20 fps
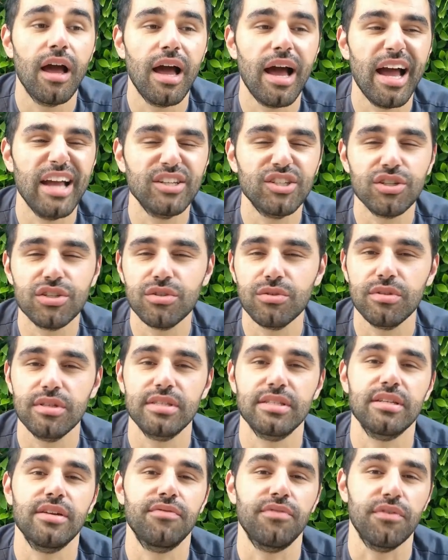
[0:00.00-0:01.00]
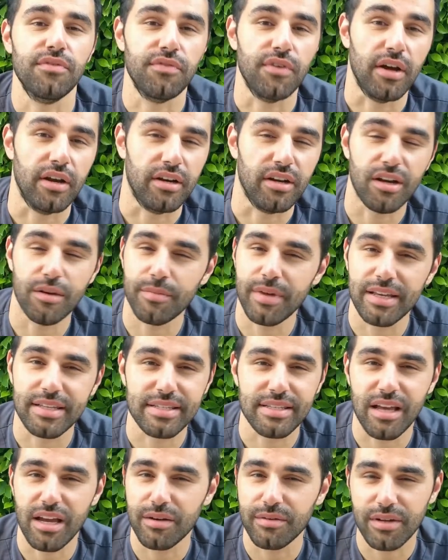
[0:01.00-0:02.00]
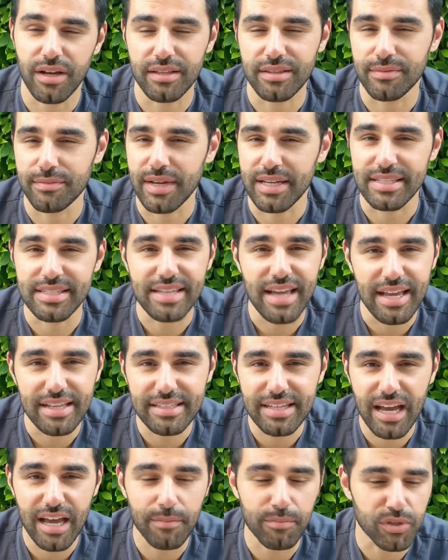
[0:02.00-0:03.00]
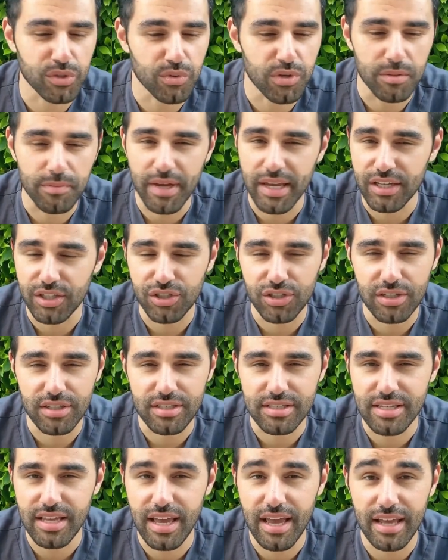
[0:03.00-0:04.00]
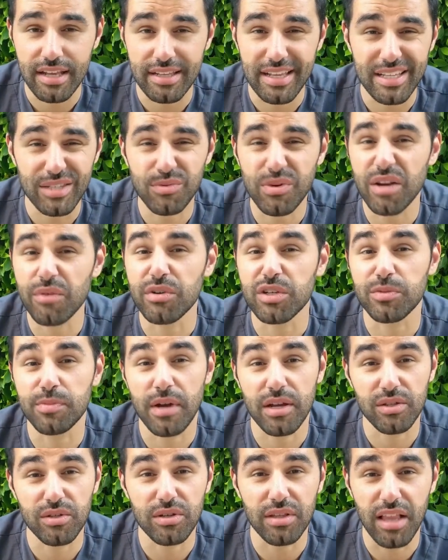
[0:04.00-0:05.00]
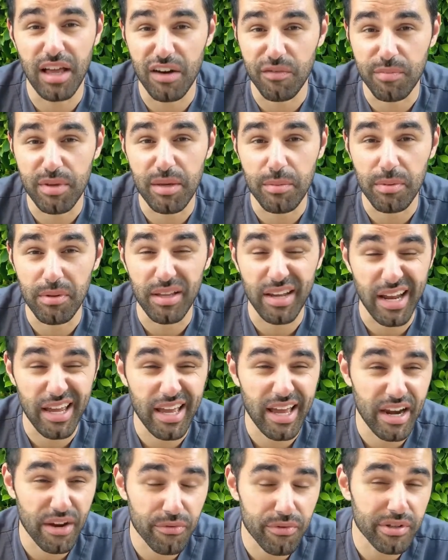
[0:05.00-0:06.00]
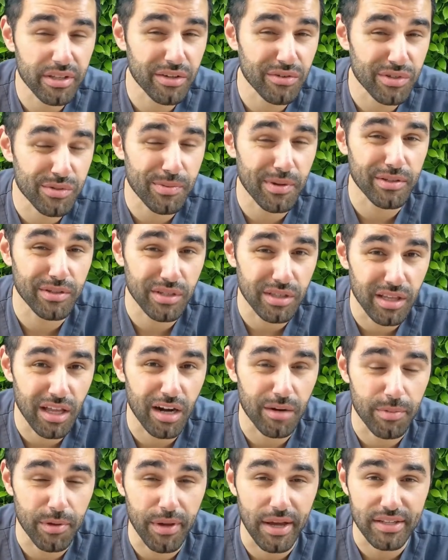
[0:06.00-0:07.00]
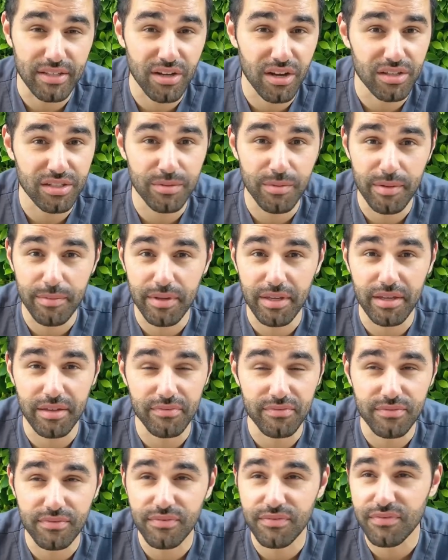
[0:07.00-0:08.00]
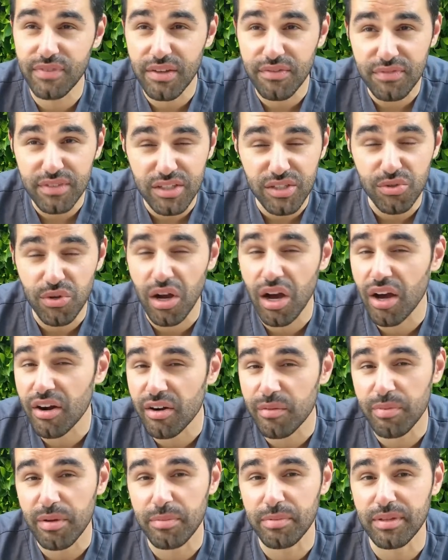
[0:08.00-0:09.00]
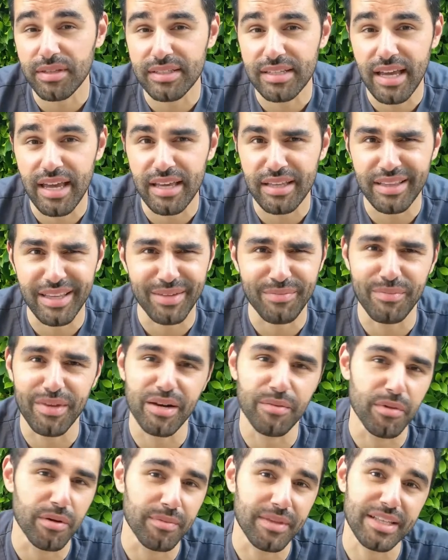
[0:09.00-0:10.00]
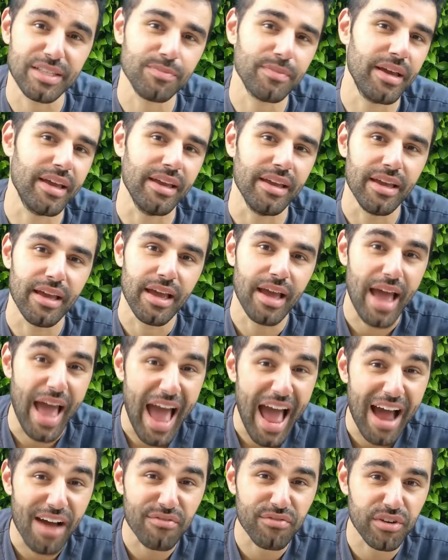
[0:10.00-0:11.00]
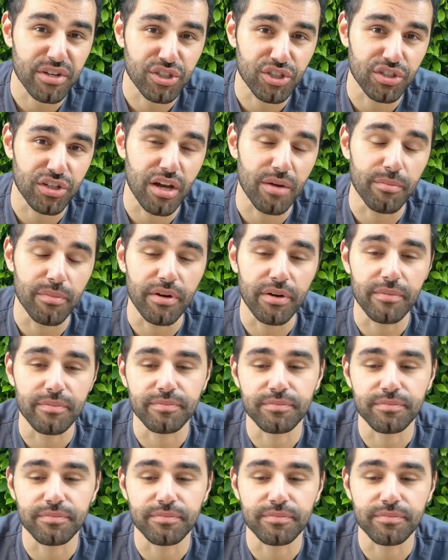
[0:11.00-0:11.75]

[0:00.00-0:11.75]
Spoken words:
I just do this stuff for fun on my side time between patients, and that's when I respond to a lot of people. And I really respond to a lot of people. I talk to maybe 50 to 100 people a day, like minimum. That's my average number.